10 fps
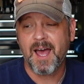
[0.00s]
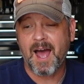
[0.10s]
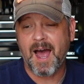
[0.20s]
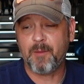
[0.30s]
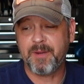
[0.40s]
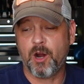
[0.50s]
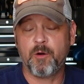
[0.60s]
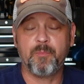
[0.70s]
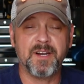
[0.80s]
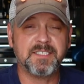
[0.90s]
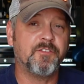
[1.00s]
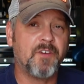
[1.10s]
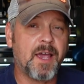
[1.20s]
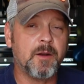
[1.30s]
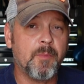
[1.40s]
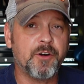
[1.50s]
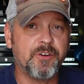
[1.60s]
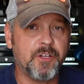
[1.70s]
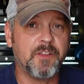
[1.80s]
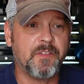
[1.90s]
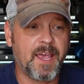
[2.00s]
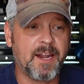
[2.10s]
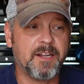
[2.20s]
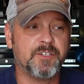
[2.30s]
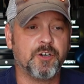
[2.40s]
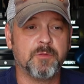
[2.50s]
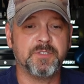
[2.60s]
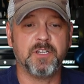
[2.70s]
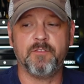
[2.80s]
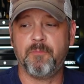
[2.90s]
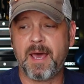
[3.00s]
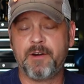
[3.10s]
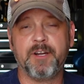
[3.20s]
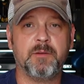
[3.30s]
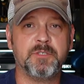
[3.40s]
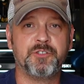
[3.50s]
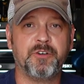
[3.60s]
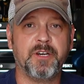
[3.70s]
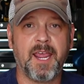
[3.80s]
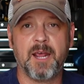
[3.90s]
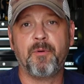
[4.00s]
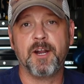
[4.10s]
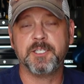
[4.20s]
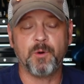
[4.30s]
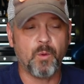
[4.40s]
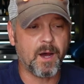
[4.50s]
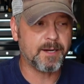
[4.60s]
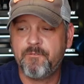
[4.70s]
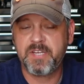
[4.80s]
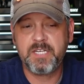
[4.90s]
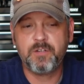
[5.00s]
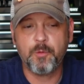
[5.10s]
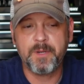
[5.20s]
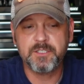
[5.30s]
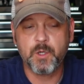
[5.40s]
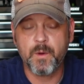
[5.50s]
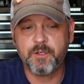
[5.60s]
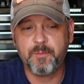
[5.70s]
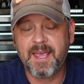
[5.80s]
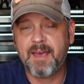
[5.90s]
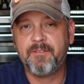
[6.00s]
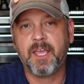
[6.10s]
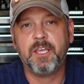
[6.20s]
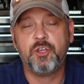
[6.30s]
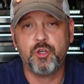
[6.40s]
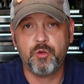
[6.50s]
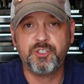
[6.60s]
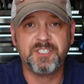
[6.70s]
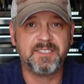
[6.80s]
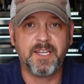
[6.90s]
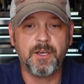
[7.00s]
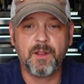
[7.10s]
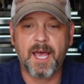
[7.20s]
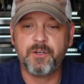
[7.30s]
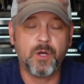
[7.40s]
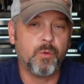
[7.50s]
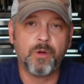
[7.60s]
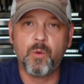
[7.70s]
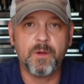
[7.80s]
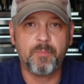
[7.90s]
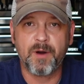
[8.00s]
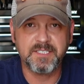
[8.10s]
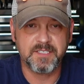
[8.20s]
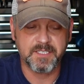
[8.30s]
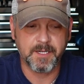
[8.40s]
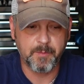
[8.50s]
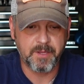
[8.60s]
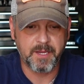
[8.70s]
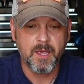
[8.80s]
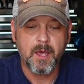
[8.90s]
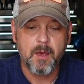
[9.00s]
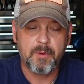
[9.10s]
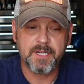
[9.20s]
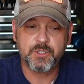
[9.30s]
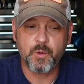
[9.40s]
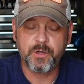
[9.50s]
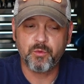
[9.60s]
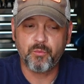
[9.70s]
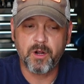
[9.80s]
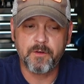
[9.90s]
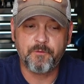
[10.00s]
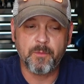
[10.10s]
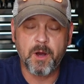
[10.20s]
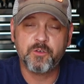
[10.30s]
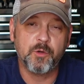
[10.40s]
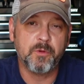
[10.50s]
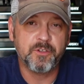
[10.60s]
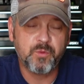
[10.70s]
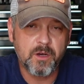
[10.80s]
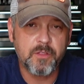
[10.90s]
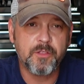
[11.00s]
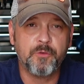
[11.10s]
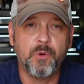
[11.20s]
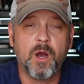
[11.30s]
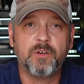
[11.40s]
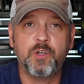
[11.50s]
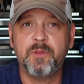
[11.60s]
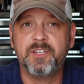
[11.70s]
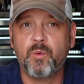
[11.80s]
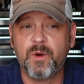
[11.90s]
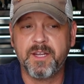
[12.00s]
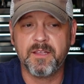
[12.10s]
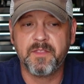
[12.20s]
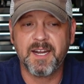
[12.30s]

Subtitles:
I'll be hard pressed to find a better deal than that in terms of battery chemistry and price per watt. VTOMAN is going to be having a huge sale. I don't know what pricing is going to be, but it's going to run from October the 12th through October the 20th.